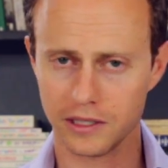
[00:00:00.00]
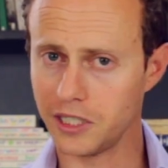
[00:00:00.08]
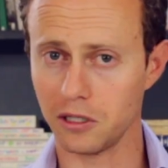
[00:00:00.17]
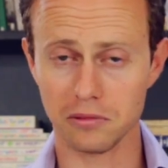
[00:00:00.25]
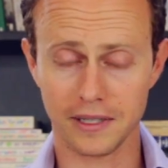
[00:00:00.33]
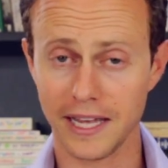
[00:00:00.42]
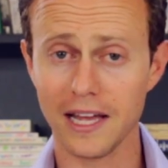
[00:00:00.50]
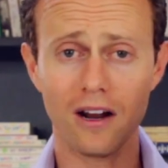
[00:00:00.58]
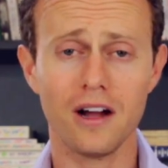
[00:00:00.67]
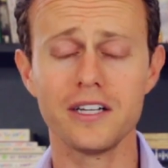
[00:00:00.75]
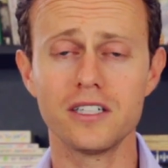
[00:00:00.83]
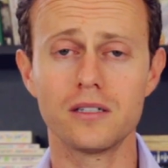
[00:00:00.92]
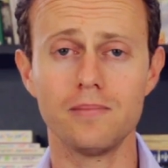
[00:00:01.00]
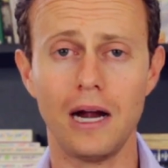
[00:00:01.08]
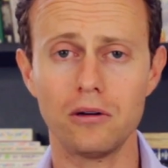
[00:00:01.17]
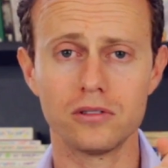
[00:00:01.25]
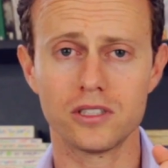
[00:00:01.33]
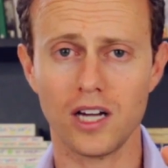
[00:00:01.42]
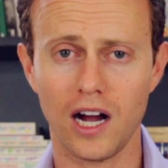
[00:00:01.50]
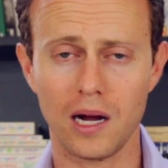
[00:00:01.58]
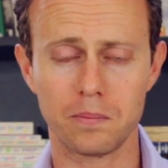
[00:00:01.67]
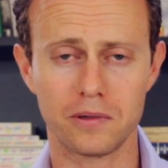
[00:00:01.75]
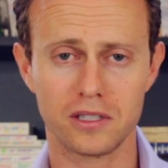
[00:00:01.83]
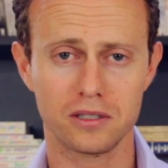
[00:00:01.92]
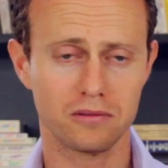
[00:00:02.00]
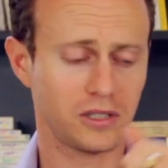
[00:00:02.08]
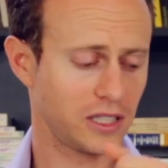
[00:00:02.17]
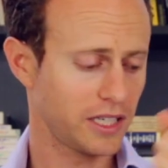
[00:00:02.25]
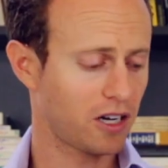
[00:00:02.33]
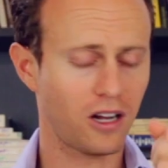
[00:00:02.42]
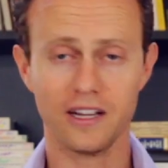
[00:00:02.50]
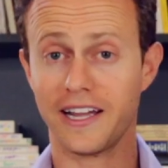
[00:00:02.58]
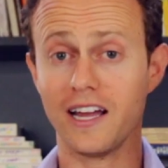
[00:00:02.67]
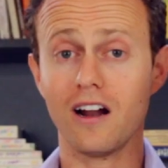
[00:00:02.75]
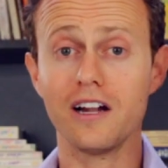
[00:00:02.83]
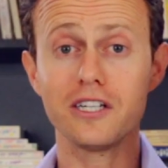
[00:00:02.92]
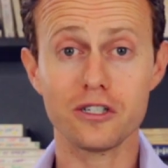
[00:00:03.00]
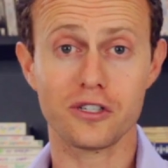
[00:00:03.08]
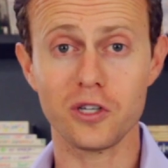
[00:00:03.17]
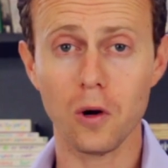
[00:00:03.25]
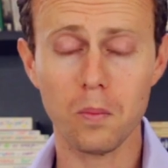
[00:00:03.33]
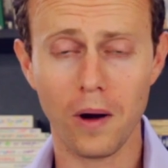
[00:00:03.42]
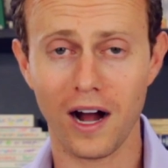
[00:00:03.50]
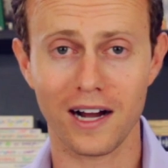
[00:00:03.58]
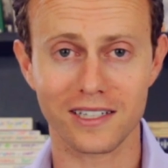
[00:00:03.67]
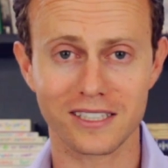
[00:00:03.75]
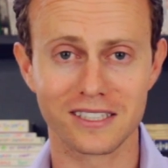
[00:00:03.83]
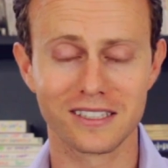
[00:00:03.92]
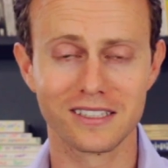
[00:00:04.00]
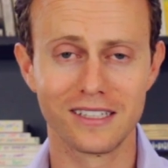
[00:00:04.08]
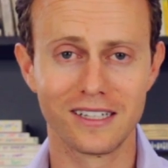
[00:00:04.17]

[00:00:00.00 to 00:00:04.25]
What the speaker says: you know, get on your mountaintop, or what do they call it? Get on your soapbox